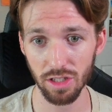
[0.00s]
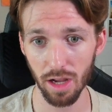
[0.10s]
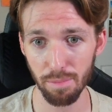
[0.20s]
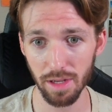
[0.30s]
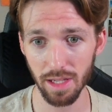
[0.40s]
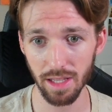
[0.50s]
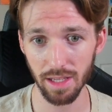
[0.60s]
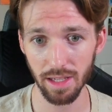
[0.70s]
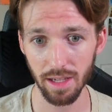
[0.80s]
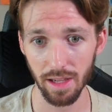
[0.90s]

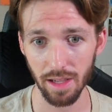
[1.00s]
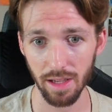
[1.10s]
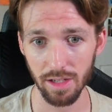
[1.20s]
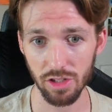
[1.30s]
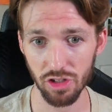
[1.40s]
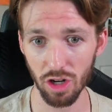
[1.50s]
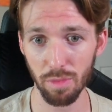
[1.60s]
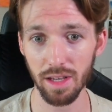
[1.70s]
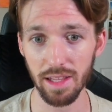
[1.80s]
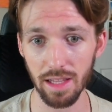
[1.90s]
company,
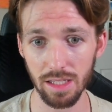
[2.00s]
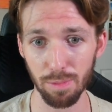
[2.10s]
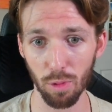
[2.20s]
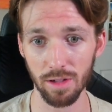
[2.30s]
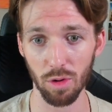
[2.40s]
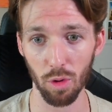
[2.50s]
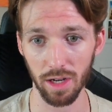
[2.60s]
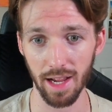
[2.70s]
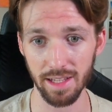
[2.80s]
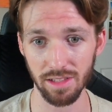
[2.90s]
German esports
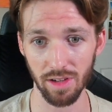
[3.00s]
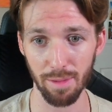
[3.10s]
organizer,